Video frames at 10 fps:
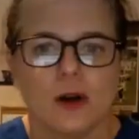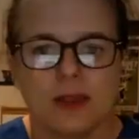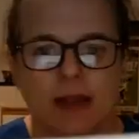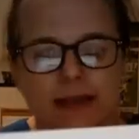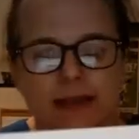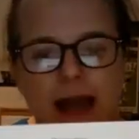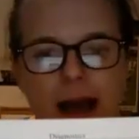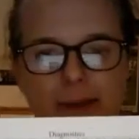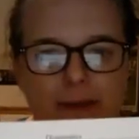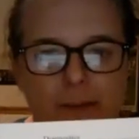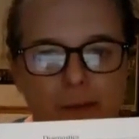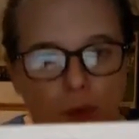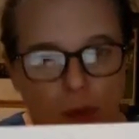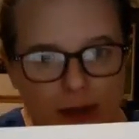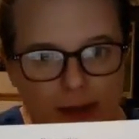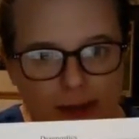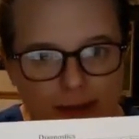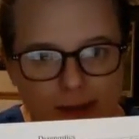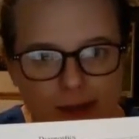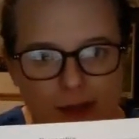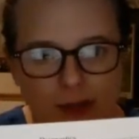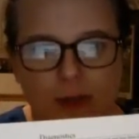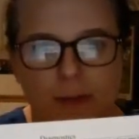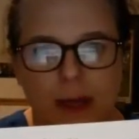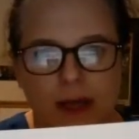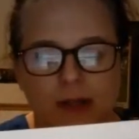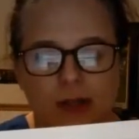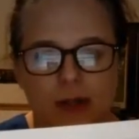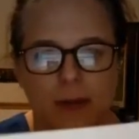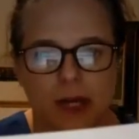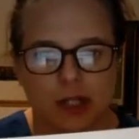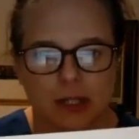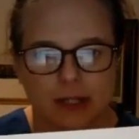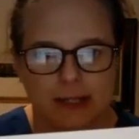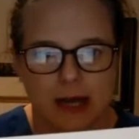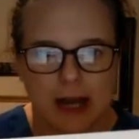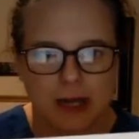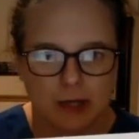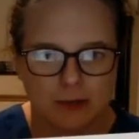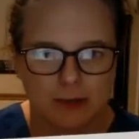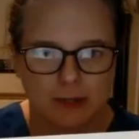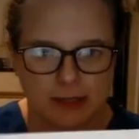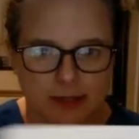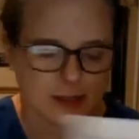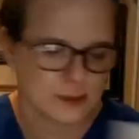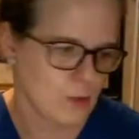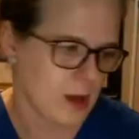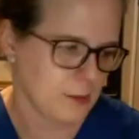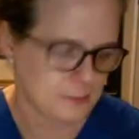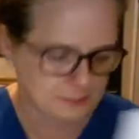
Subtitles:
these labs important to the patient's diagnosis as well?